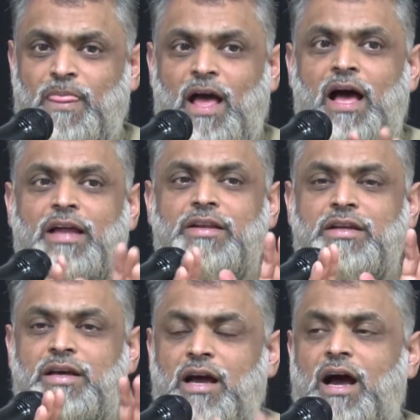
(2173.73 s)

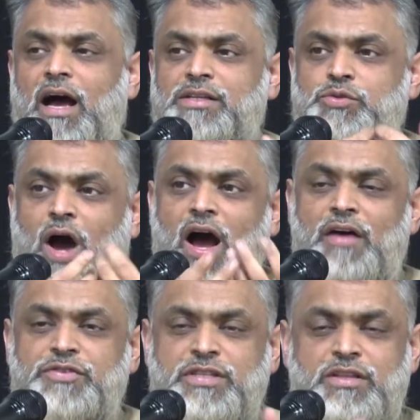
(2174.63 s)
And as I
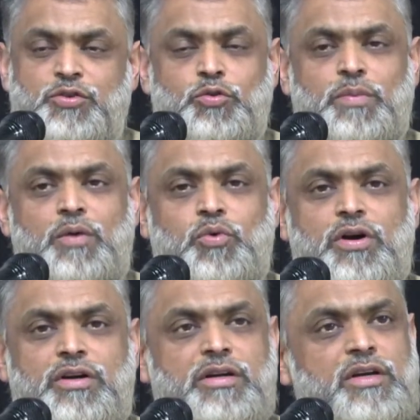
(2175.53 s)
have seen through my
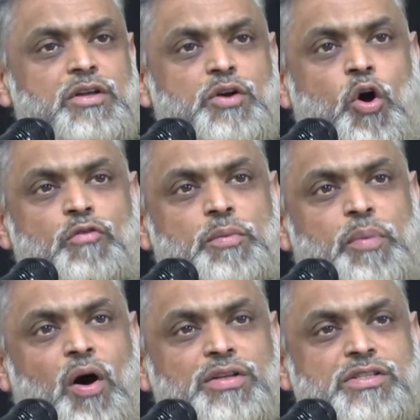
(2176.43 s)
work over
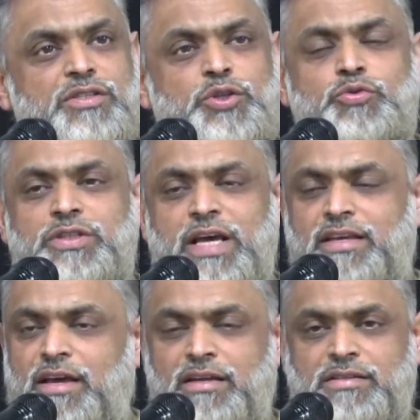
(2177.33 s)
past 2
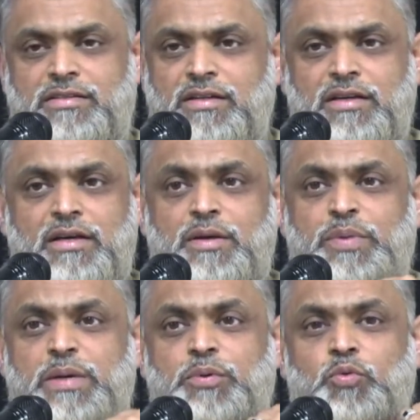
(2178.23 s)
decades,
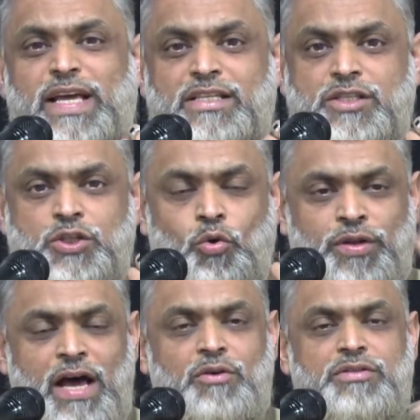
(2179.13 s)
people will get sold
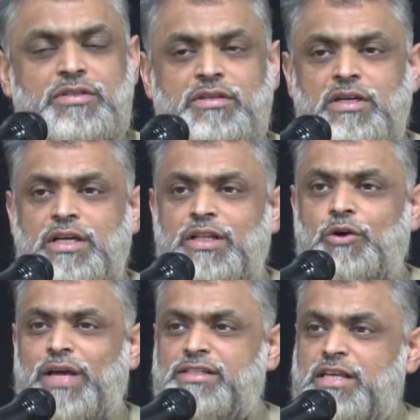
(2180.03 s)
out,
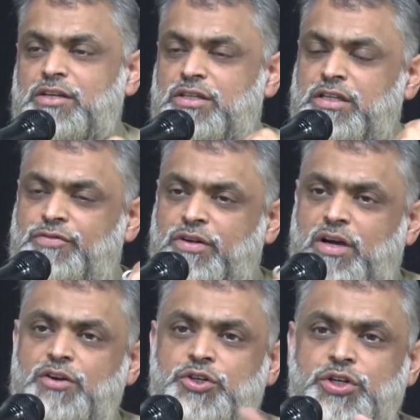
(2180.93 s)
they'll get sent to different
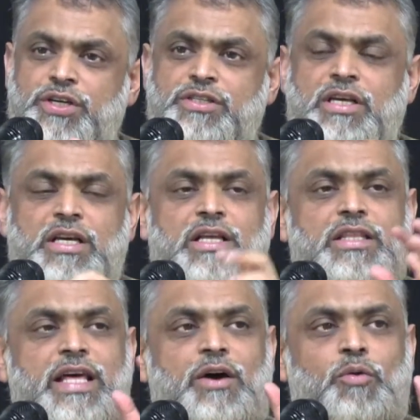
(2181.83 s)
countries,
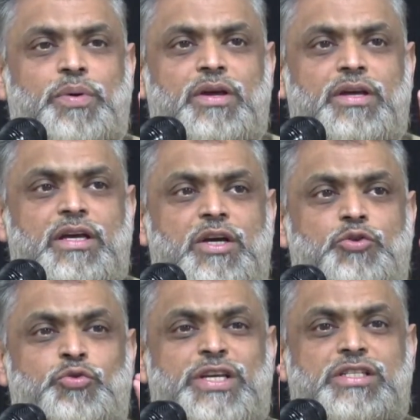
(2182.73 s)
they'll be
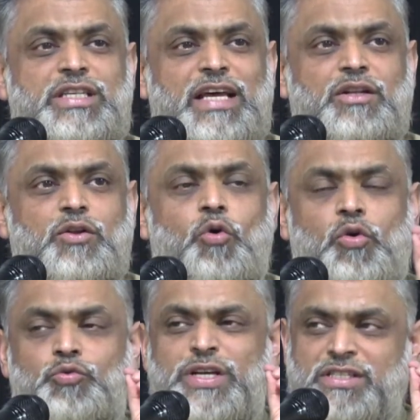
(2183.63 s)
resettled or
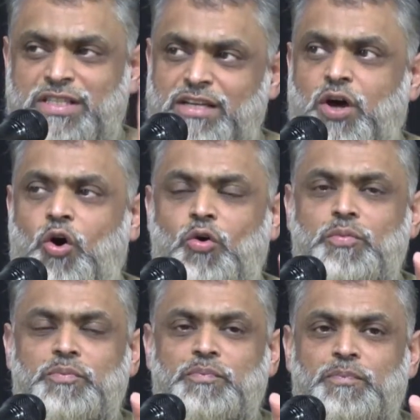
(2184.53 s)
resent
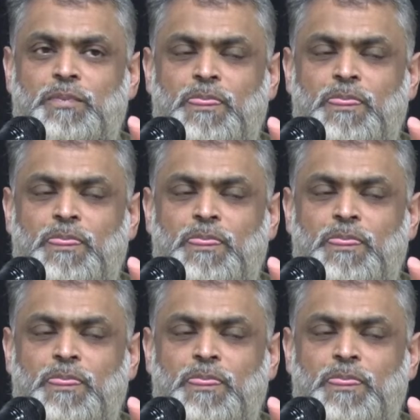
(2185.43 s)
home,